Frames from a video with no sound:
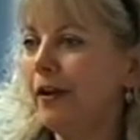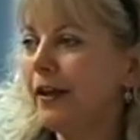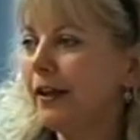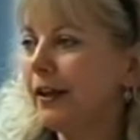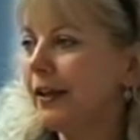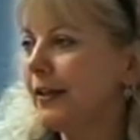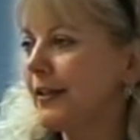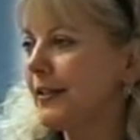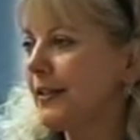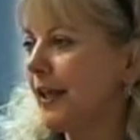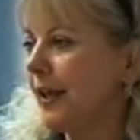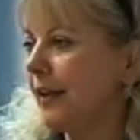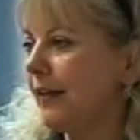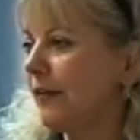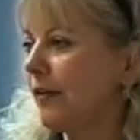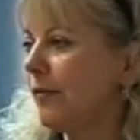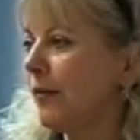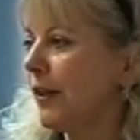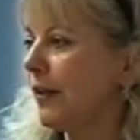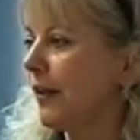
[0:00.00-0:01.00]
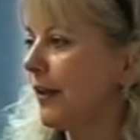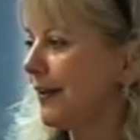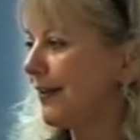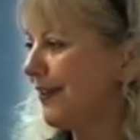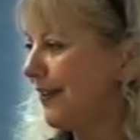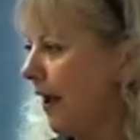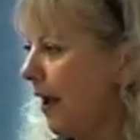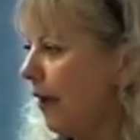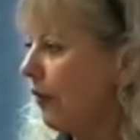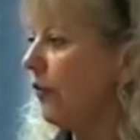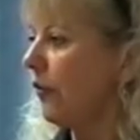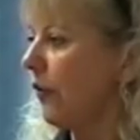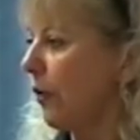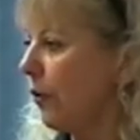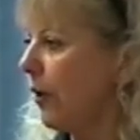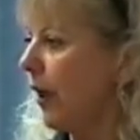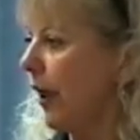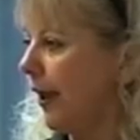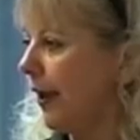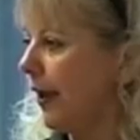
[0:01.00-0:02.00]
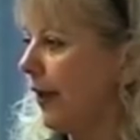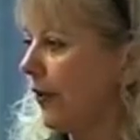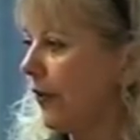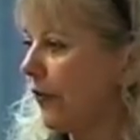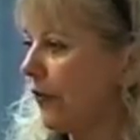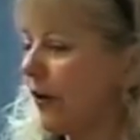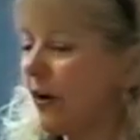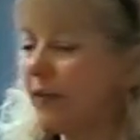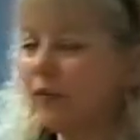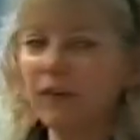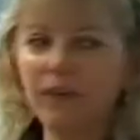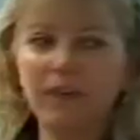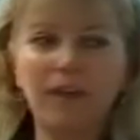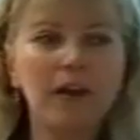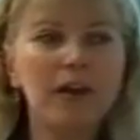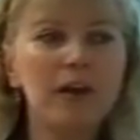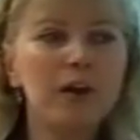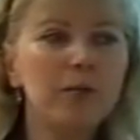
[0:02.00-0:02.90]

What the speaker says: can say something that sounds okay on the surface,